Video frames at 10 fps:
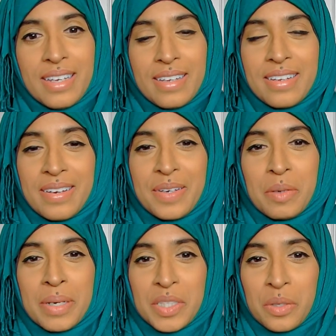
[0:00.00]
it.
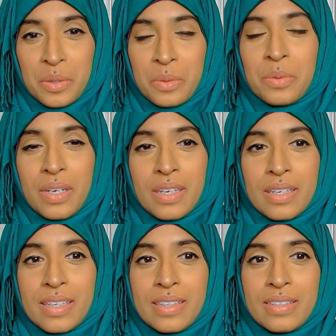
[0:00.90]
I know
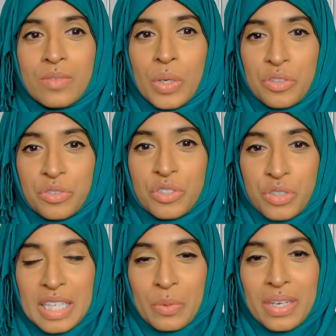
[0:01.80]
I went through this
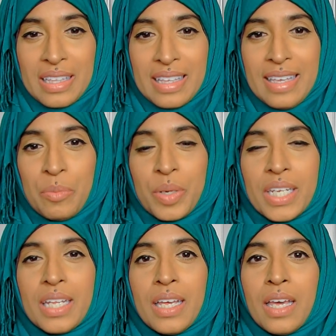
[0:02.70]
really quickly, but